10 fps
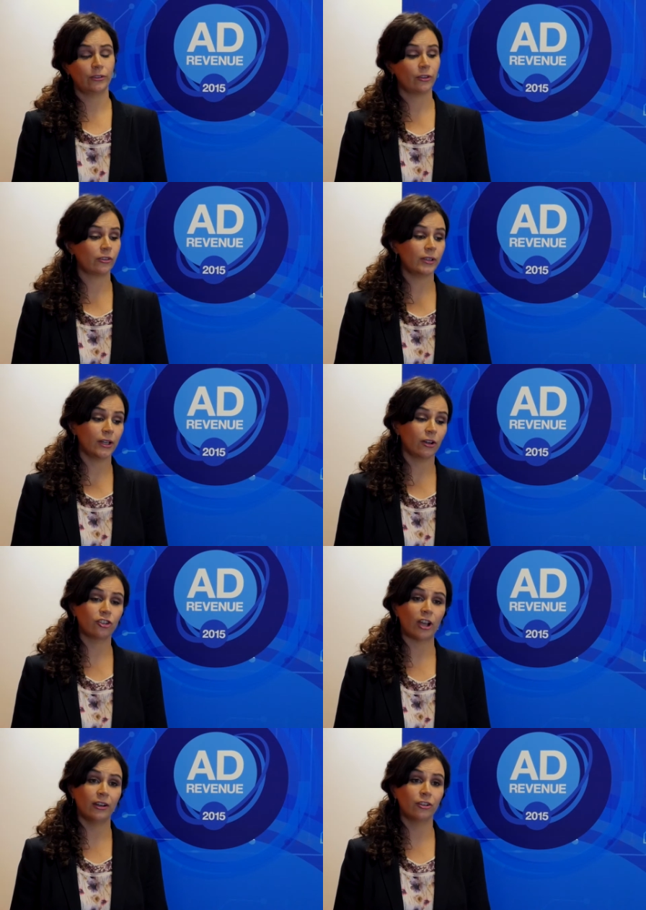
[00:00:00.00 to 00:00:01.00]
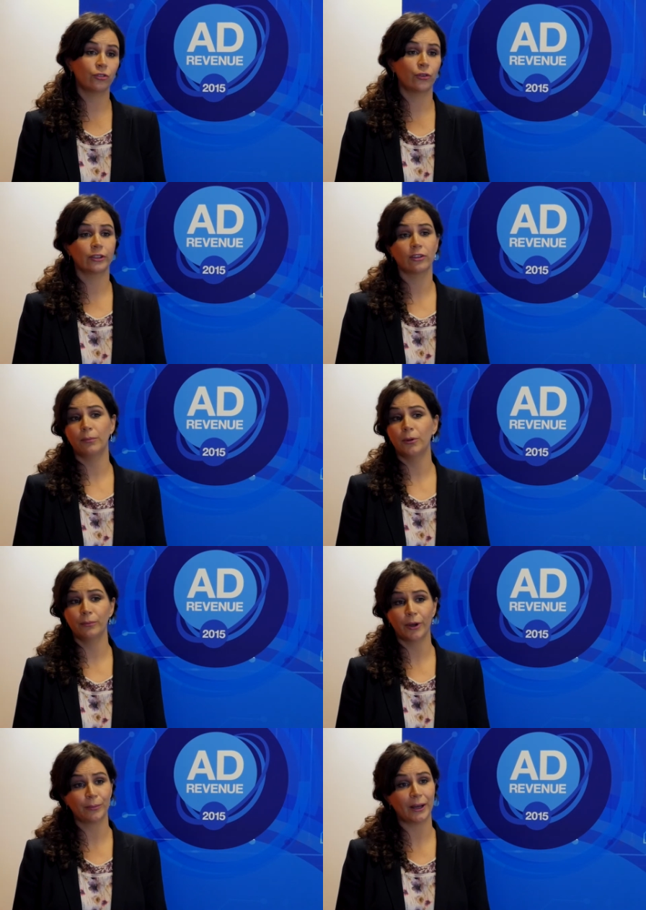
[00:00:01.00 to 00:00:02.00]
we certainly are challenged, for example,
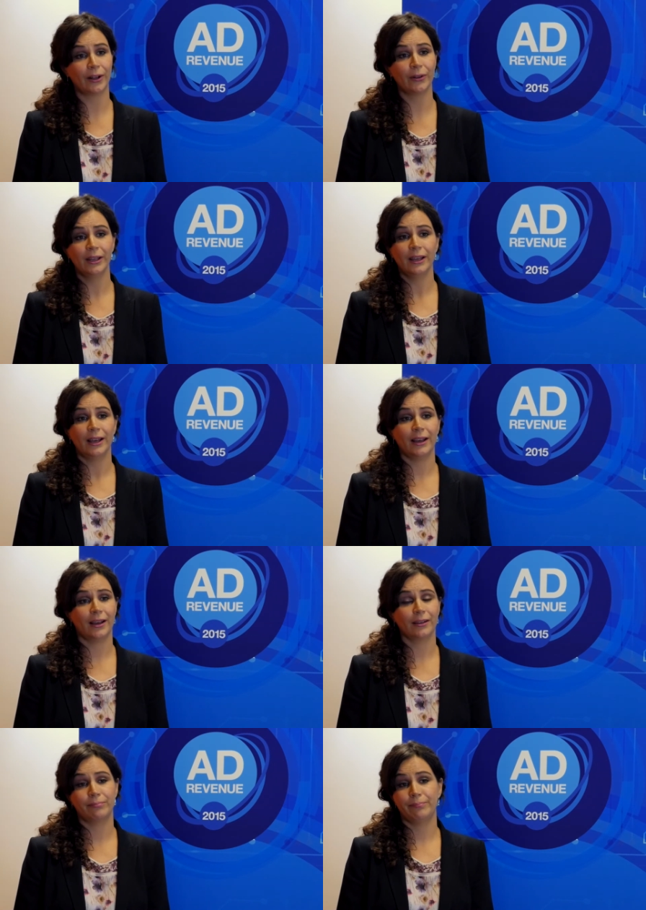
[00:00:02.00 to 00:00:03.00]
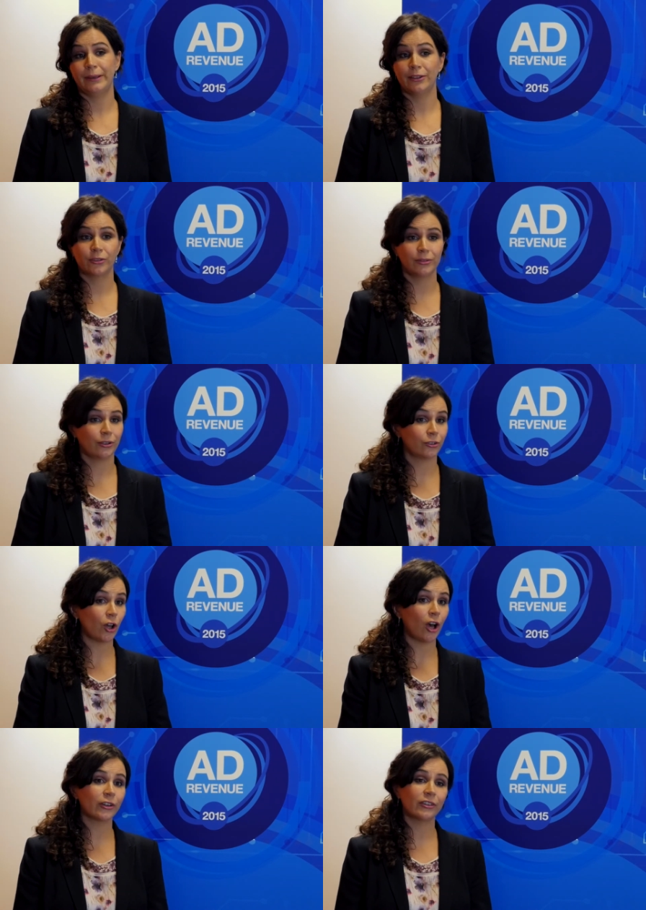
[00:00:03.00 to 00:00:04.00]
mobile uh, being, you know,
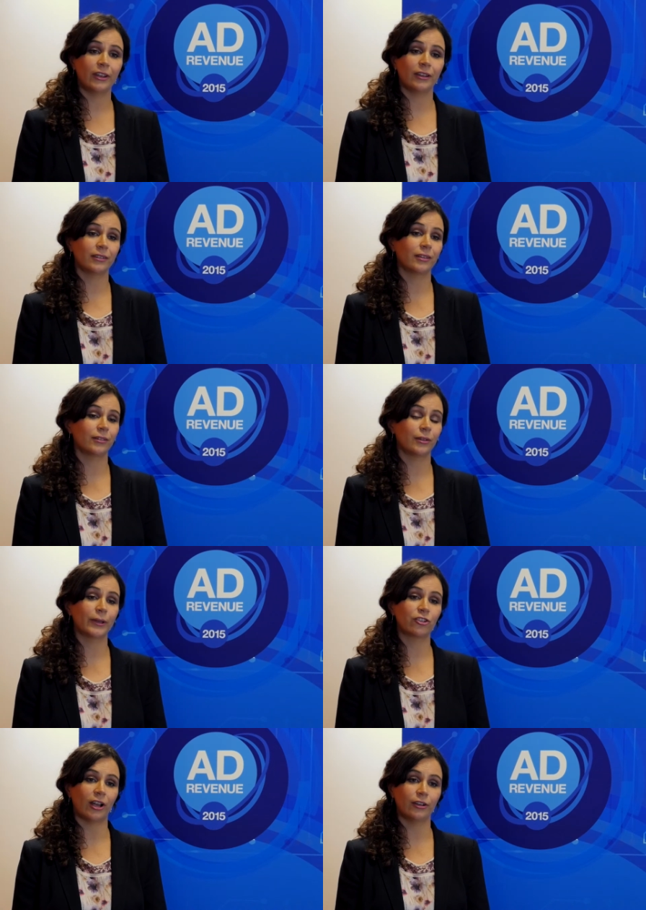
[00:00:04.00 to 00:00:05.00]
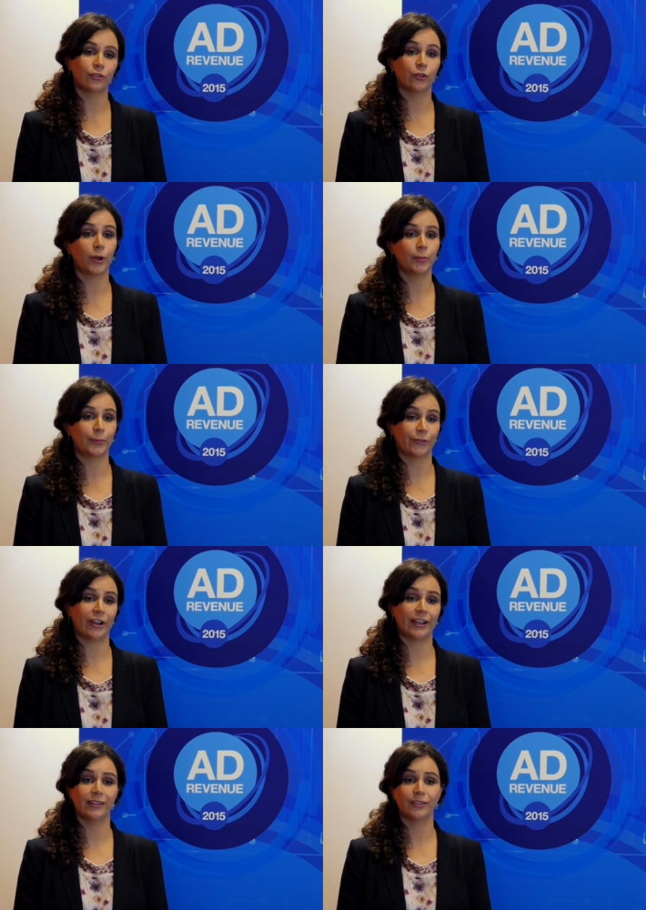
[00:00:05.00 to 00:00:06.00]
targeting is, is a big challenge for mobile
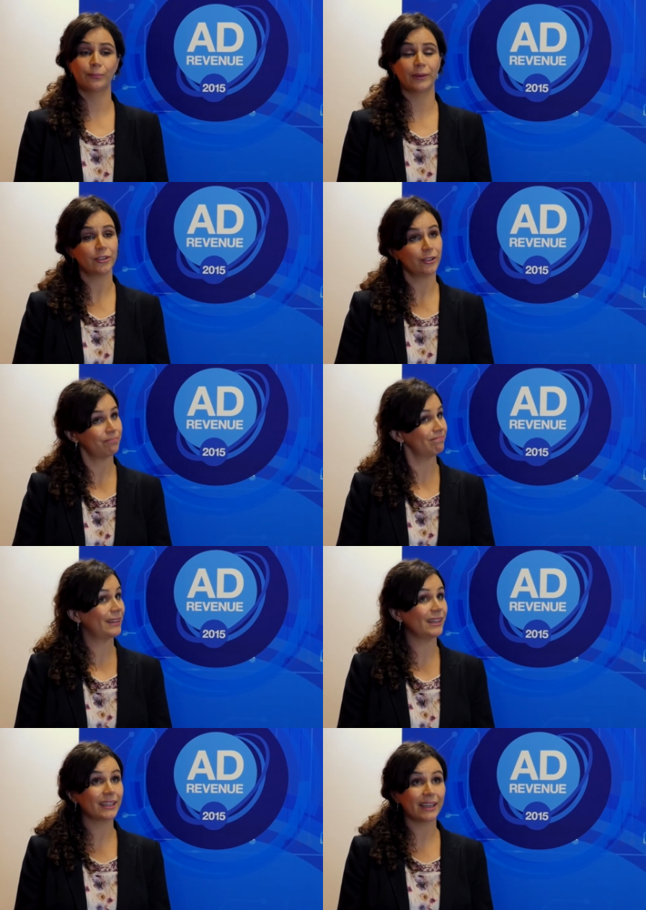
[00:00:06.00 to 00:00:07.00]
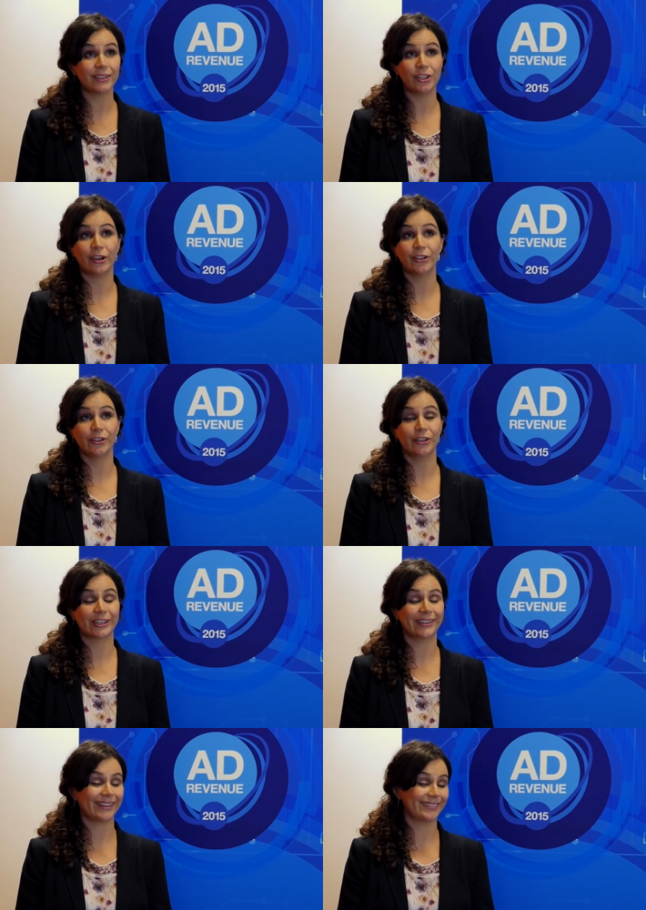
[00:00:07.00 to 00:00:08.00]
providers. But you, then again, you're, you're
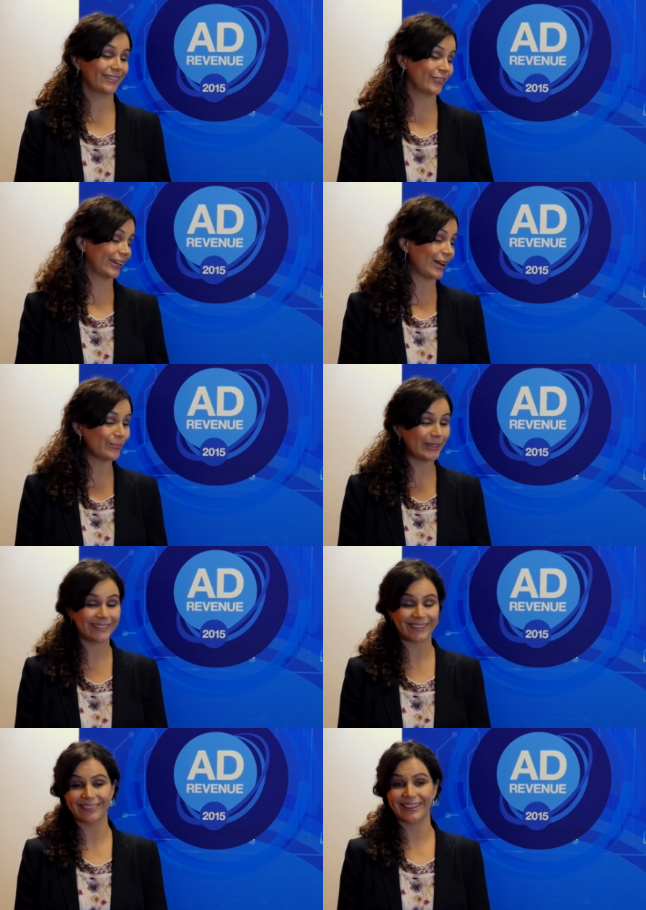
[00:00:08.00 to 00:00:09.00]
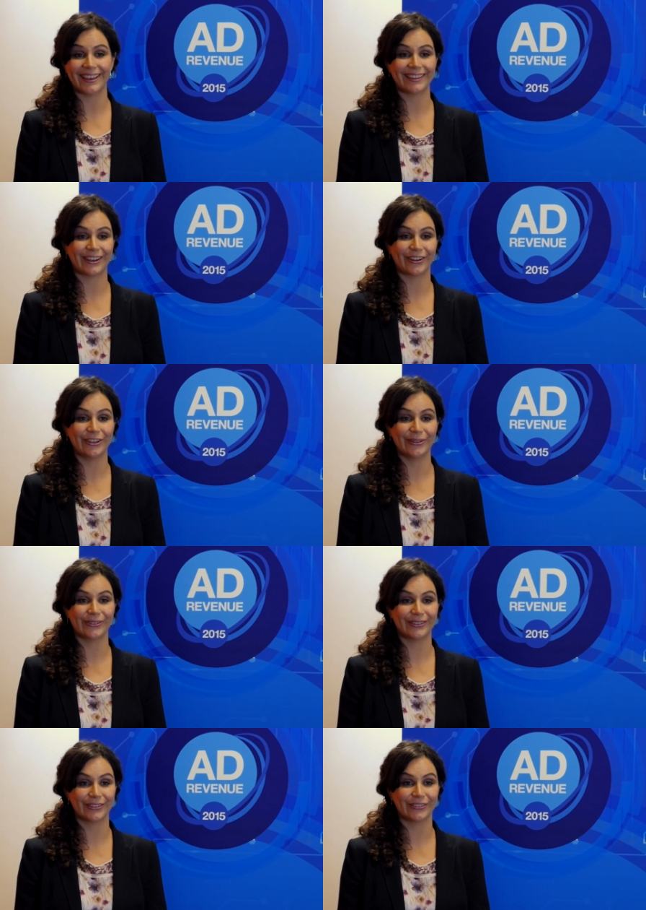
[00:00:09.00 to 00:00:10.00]
looking at different companies out there that are
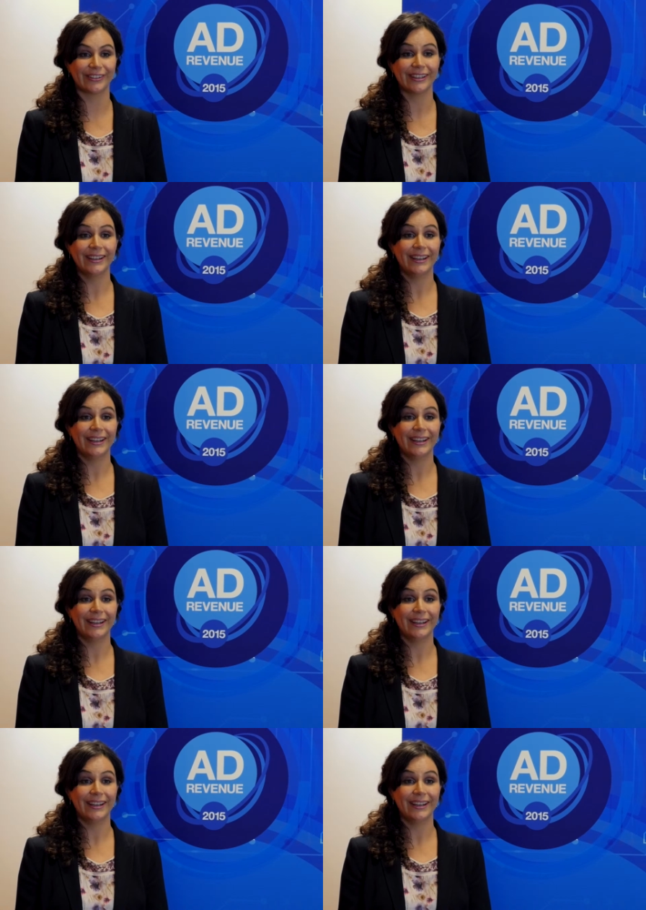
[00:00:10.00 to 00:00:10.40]
using different